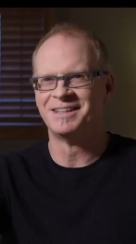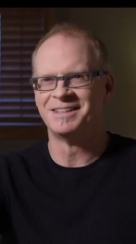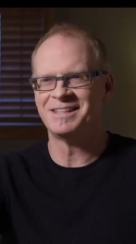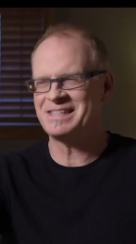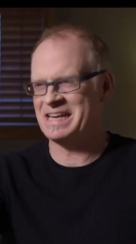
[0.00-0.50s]

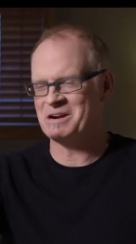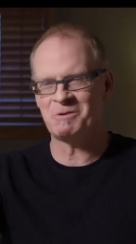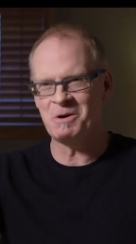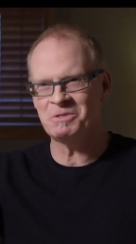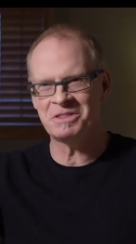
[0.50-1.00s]
This
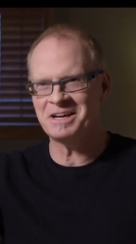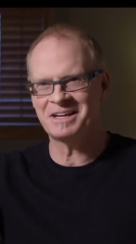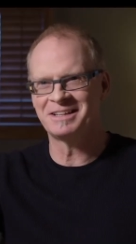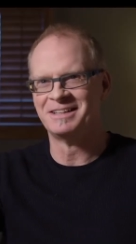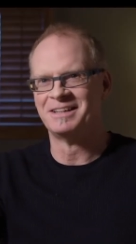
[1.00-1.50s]
hero
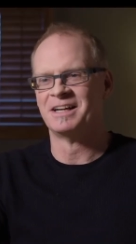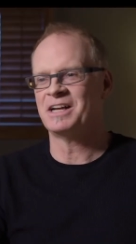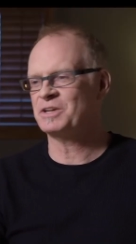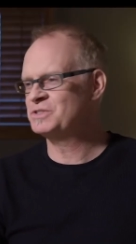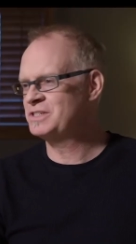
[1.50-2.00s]
thing?"
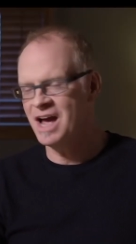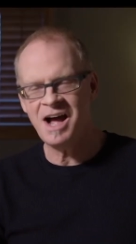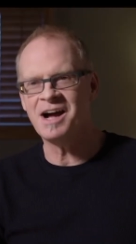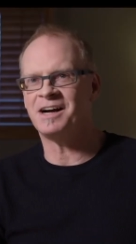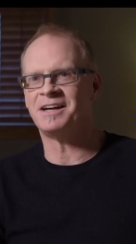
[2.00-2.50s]
He goes,
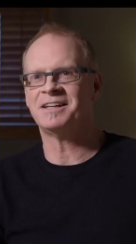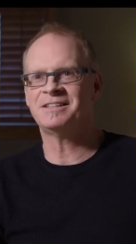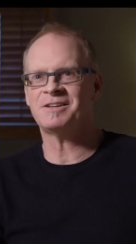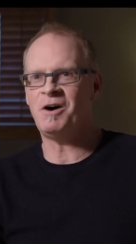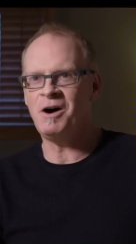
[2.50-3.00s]
"Yeah,
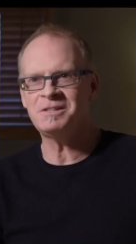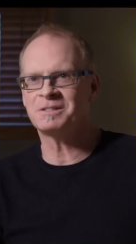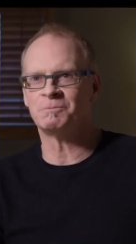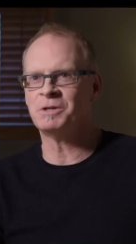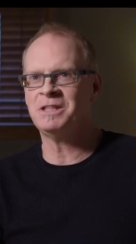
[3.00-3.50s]
it's
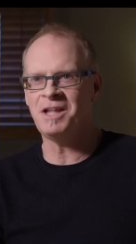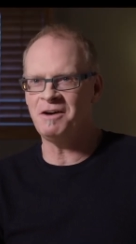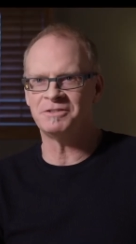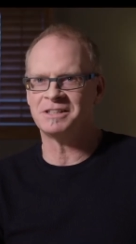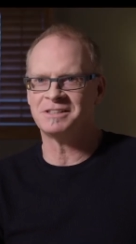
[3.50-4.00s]
awesome. We
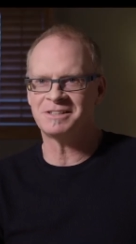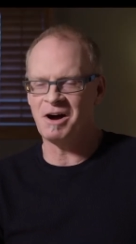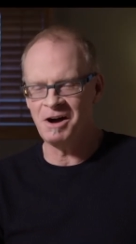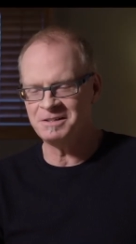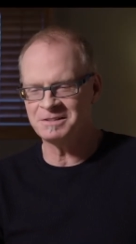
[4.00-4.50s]
love it. It's
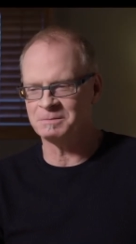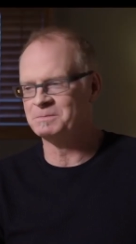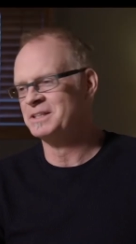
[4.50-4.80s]
awesome."